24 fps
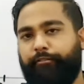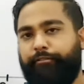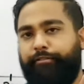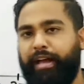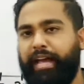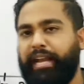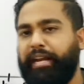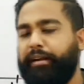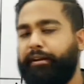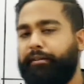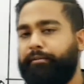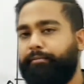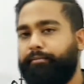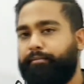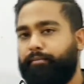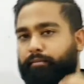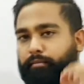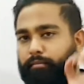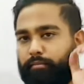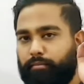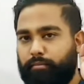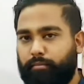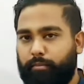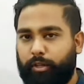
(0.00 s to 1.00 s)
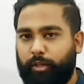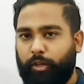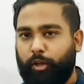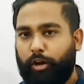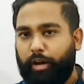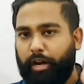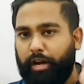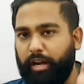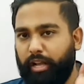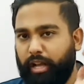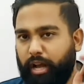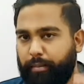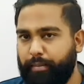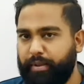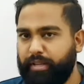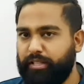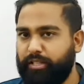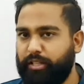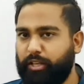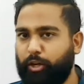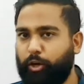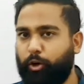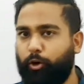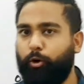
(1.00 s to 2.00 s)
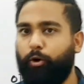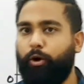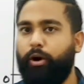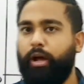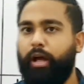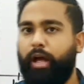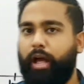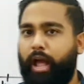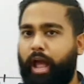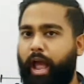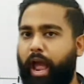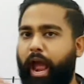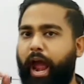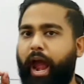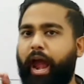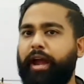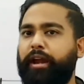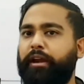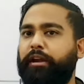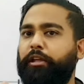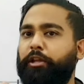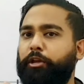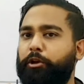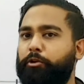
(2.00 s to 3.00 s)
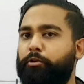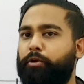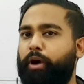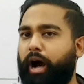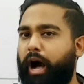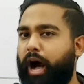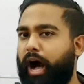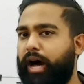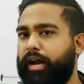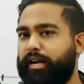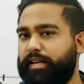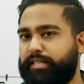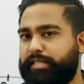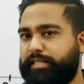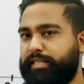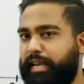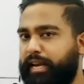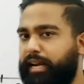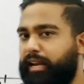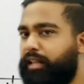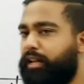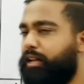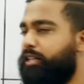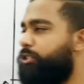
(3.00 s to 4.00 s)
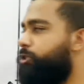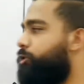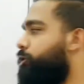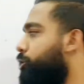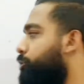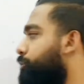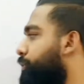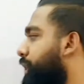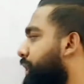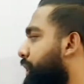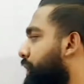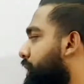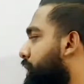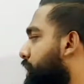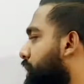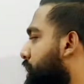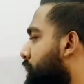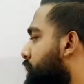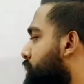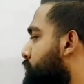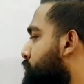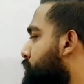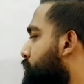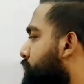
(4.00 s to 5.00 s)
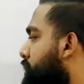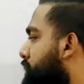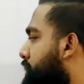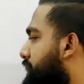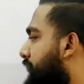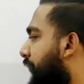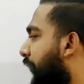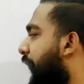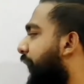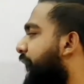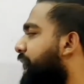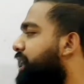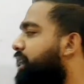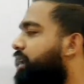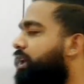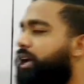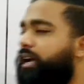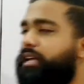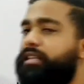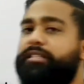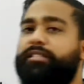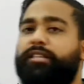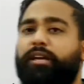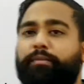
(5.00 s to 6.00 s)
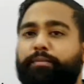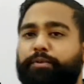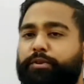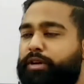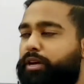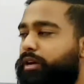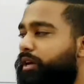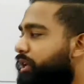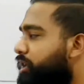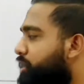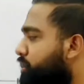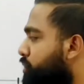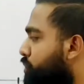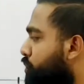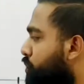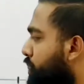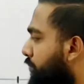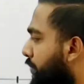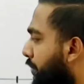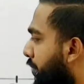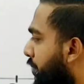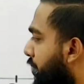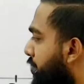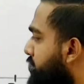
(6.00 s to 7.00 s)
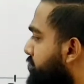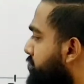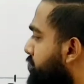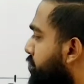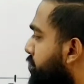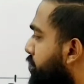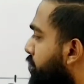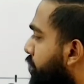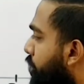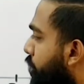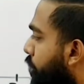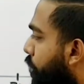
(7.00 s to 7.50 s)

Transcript: when your income is zero and you are still consuming, so that consumption is known as